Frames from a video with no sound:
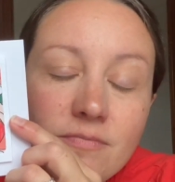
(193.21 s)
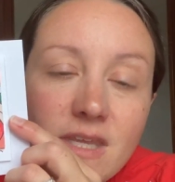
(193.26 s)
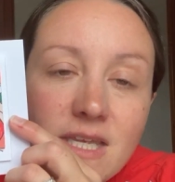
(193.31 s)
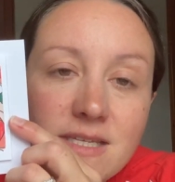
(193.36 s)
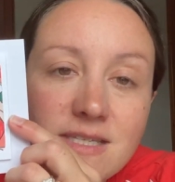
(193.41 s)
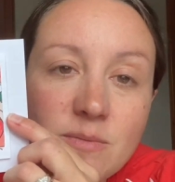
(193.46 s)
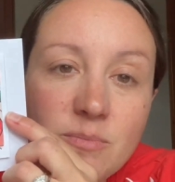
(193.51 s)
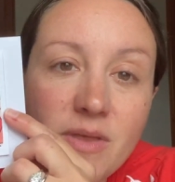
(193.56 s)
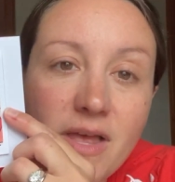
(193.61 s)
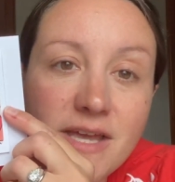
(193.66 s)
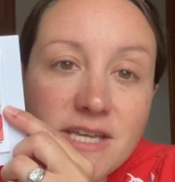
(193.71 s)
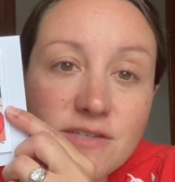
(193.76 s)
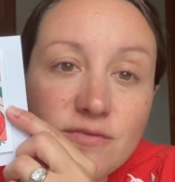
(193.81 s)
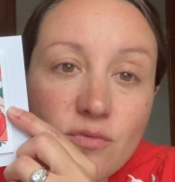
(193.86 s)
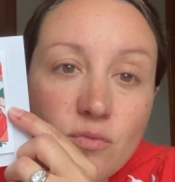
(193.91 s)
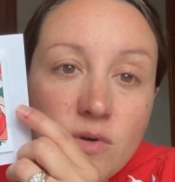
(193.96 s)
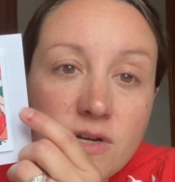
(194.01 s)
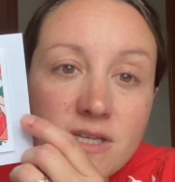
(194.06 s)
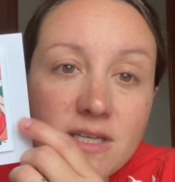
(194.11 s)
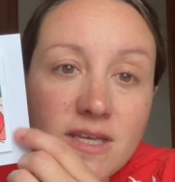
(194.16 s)
supplies for
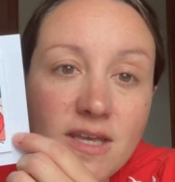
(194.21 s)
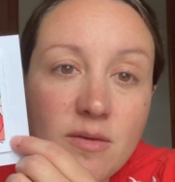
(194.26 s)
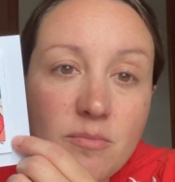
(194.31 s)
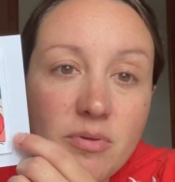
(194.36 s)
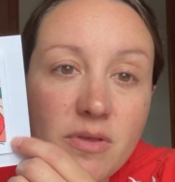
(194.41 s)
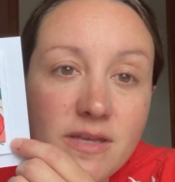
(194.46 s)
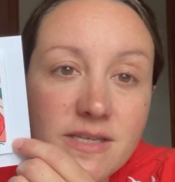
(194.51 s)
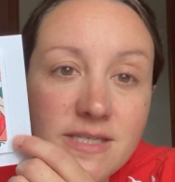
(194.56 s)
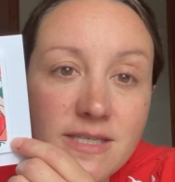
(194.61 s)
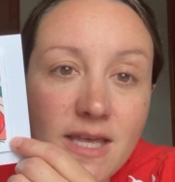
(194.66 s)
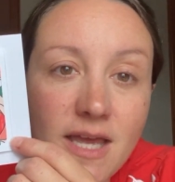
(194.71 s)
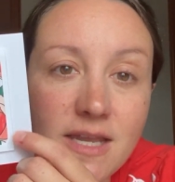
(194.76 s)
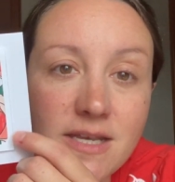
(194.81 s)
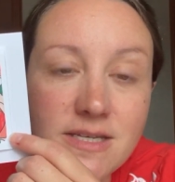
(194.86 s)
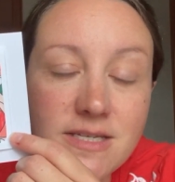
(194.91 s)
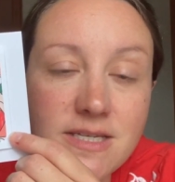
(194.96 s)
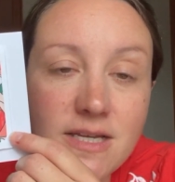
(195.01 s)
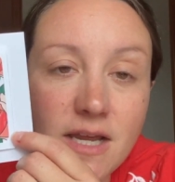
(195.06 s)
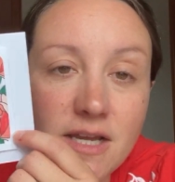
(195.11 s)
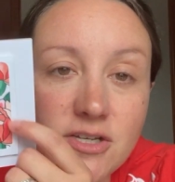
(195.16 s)
one kit plus
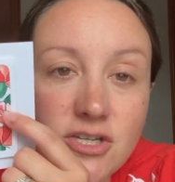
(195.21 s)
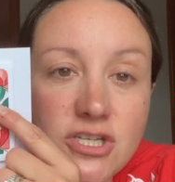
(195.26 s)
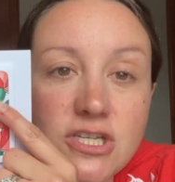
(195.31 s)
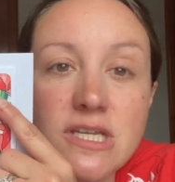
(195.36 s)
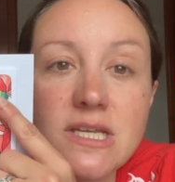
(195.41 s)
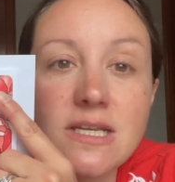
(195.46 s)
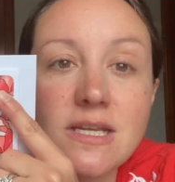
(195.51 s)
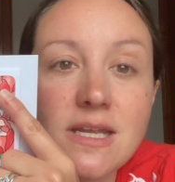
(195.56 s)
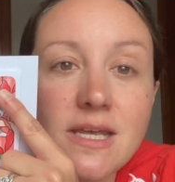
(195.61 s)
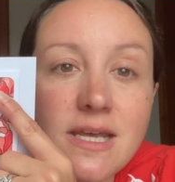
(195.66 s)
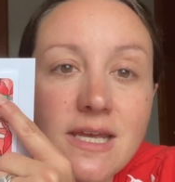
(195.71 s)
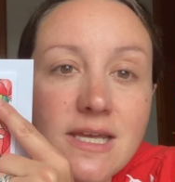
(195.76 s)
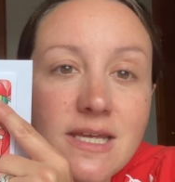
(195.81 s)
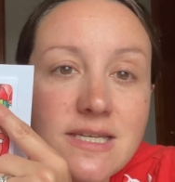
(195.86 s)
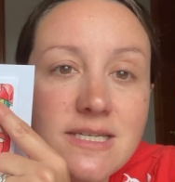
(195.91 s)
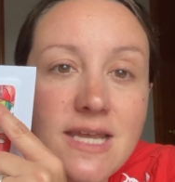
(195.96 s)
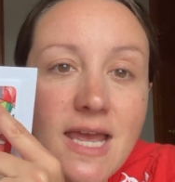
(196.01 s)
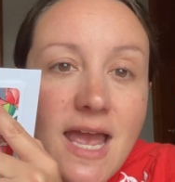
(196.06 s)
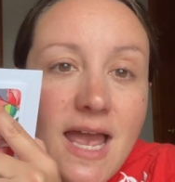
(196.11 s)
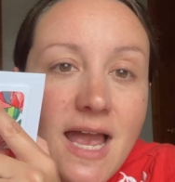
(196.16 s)
that die sheet
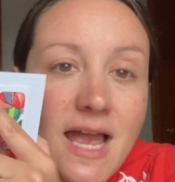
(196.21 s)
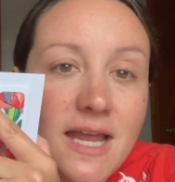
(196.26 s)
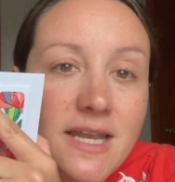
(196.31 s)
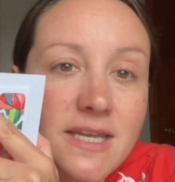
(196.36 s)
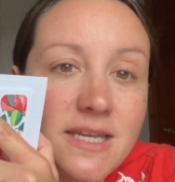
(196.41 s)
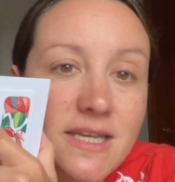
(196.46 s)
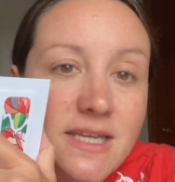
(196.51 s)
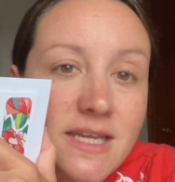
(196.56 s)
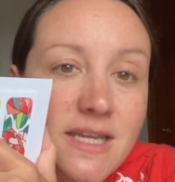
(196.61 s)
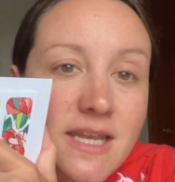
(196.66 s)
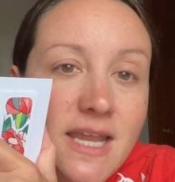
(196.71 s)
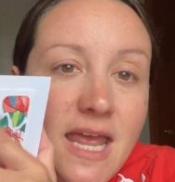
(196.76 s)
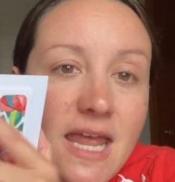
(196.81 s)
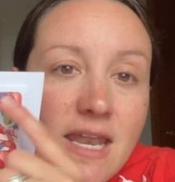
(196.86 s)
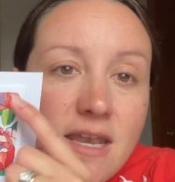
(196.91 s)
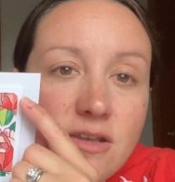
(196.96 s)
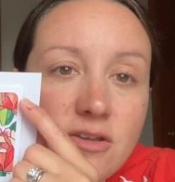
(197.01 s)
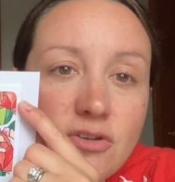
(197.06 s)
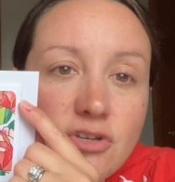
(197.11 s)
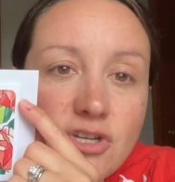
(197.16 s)
to add in,
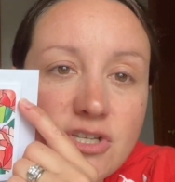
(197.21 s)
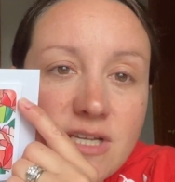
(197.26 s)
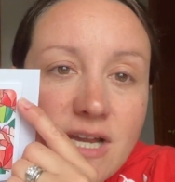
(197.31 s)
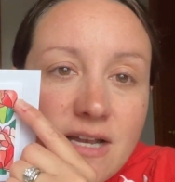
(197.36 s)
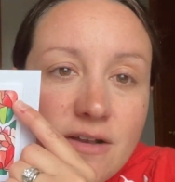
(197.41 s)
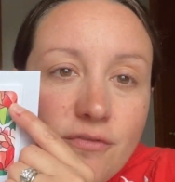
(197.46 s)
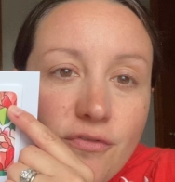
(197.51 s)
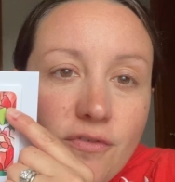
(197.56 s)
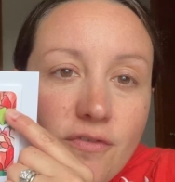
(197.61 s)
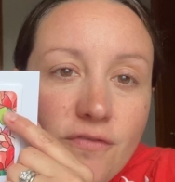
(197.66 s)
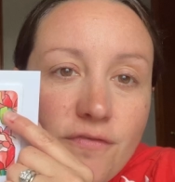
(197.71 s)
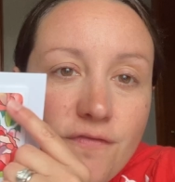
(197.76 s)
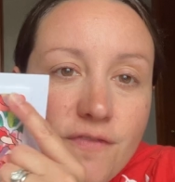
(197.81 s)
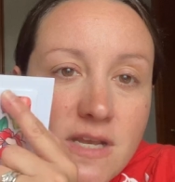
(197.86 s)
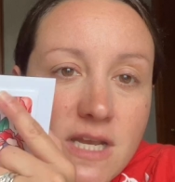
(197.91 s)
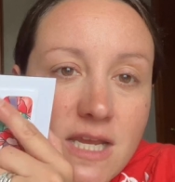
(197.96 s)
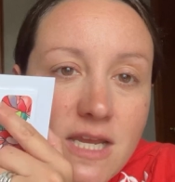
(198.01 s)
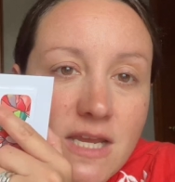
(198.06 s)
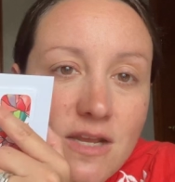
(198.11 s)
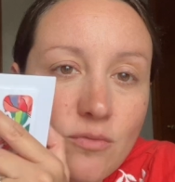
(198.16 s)
and you just kind of fit
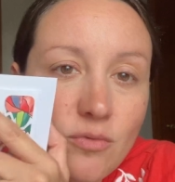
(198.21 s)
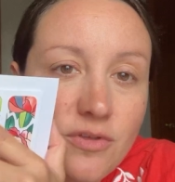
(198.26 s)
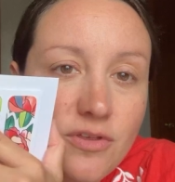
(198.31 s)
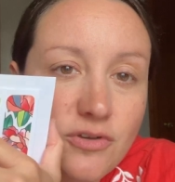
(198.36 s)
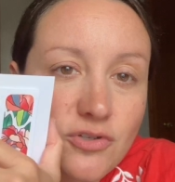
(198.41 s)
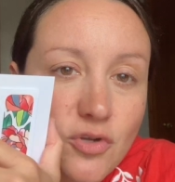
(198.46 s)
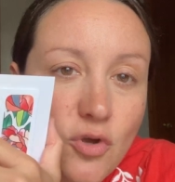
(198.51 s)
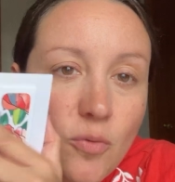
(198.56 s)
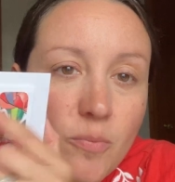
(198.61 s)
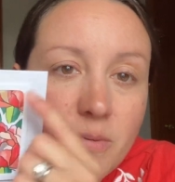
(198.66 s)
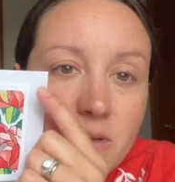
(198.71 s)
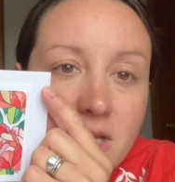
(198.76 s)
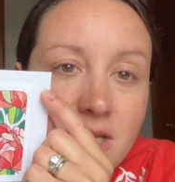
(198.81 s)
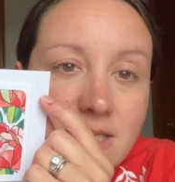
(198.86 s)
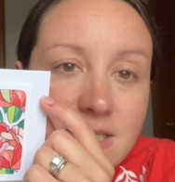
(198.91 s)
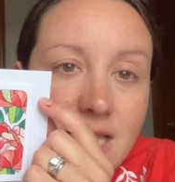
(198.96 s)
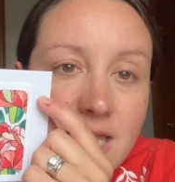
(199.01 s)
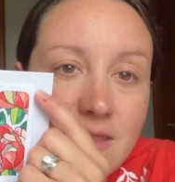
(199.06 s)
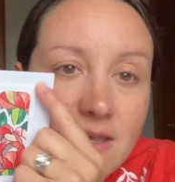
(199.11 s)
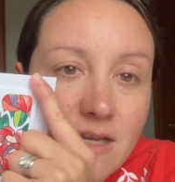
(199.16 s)
it in where there's
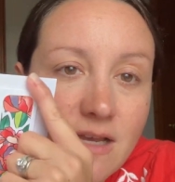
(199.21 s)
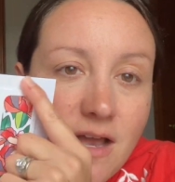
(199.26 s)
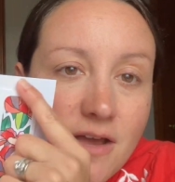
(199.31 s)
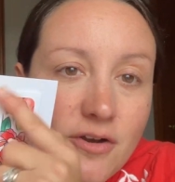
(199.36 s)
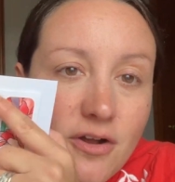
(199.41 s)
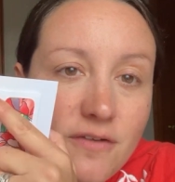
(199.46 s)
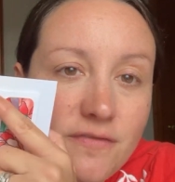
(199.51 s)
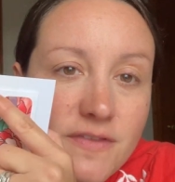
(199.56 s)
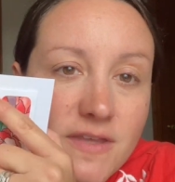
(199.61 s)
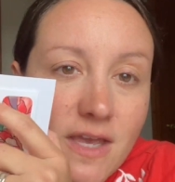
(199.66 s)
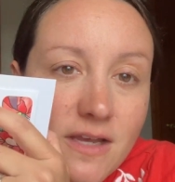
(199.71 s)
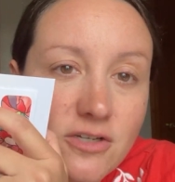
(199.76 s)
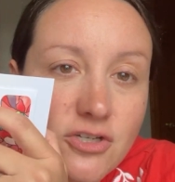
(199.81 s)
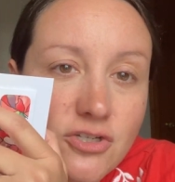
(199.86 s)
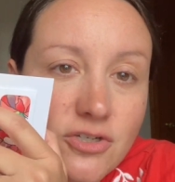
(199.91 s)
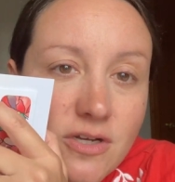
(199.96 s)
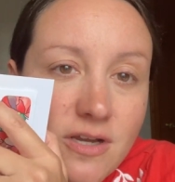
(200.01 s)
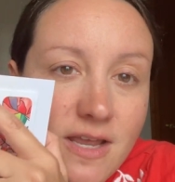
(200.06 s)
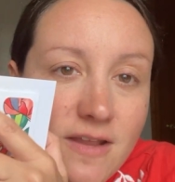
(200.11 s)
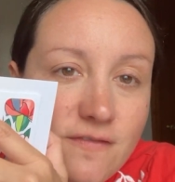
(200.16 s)
openings and then cut off the
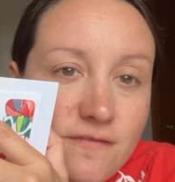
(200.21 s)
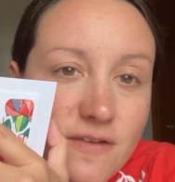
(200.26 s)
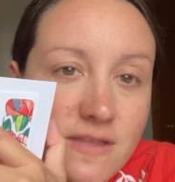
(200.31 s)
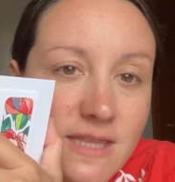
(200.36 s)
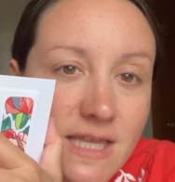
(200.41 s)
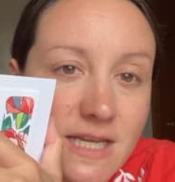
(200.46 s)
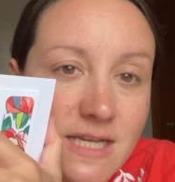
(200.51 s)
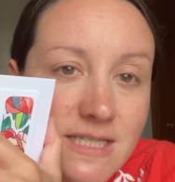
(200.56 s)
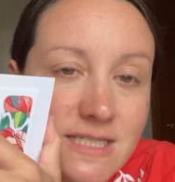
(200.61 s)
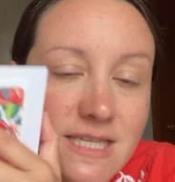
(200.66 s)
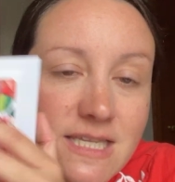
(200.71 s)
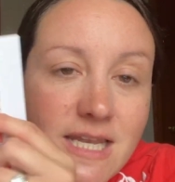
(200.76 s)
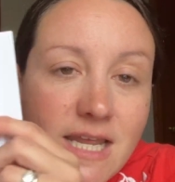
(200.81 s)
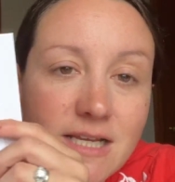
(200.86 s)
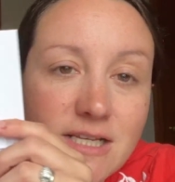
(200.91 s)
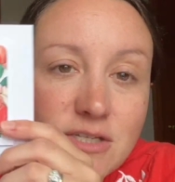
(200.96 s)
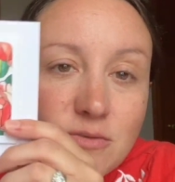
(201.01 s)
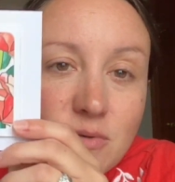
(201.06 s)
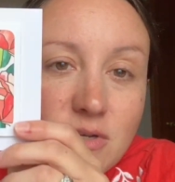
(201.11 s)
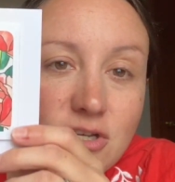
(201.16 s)
extra and fit that into the
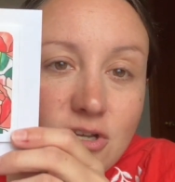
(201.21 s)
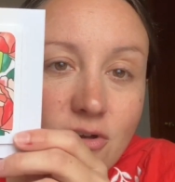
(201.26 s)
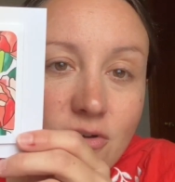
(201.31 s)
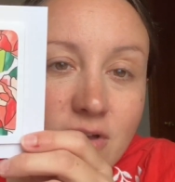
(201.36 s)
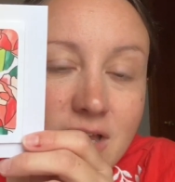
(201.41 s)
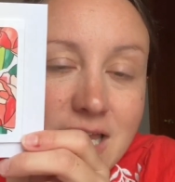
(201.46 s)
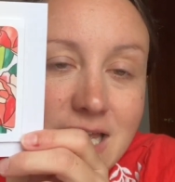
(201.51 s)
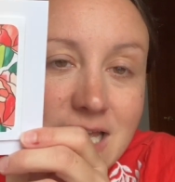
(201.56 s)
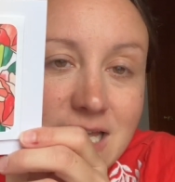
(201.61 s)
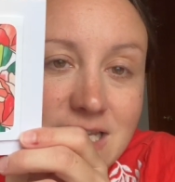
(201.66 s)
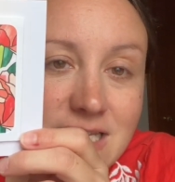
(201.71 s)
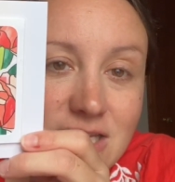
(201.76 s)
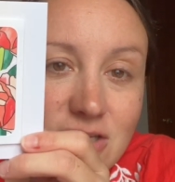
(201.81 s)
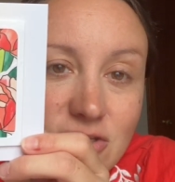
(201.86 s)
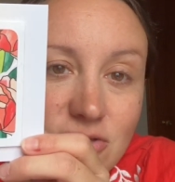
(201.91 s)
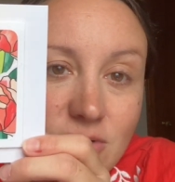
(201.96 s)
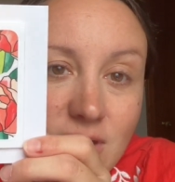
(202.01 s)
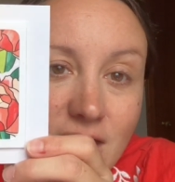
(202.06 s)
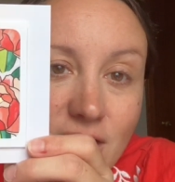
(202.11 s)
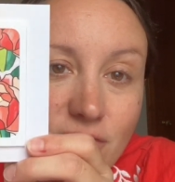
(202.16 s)
next window till
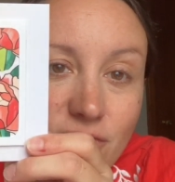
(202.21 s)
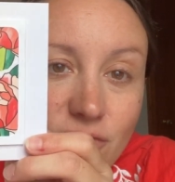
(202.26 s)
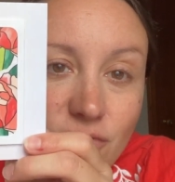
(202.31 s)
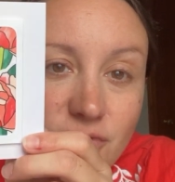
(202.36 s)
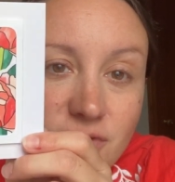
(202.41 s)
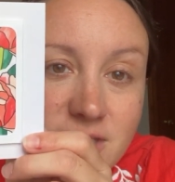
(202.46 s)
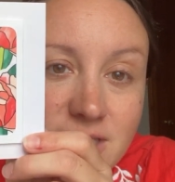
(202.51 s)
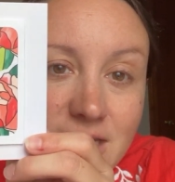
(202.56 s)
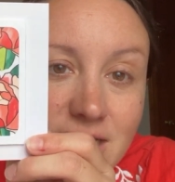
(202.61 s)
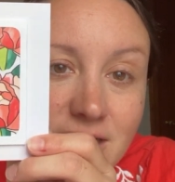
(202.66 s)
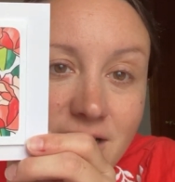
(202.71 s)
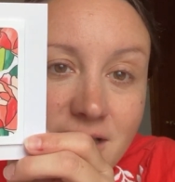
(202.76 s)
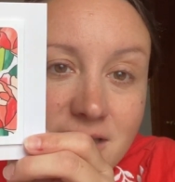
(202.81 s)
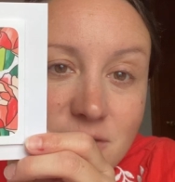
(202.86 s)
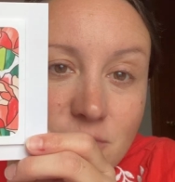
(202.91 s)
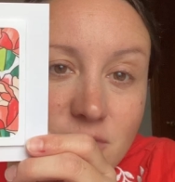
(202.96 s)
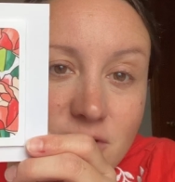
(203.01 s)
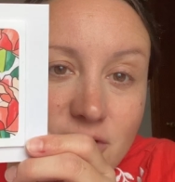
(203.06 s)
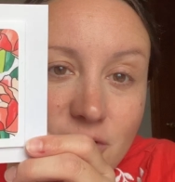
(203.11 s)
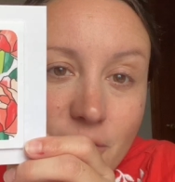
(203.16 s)
you get a full stained
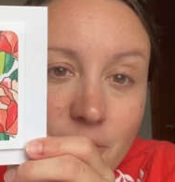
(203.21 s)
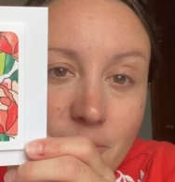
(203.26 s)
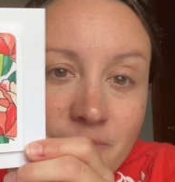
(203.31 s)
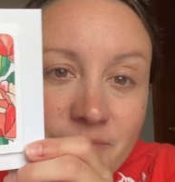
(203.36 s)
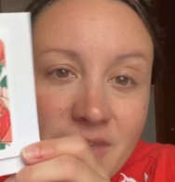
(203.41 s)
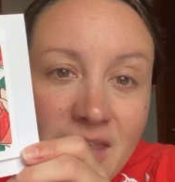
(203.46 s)
glass window.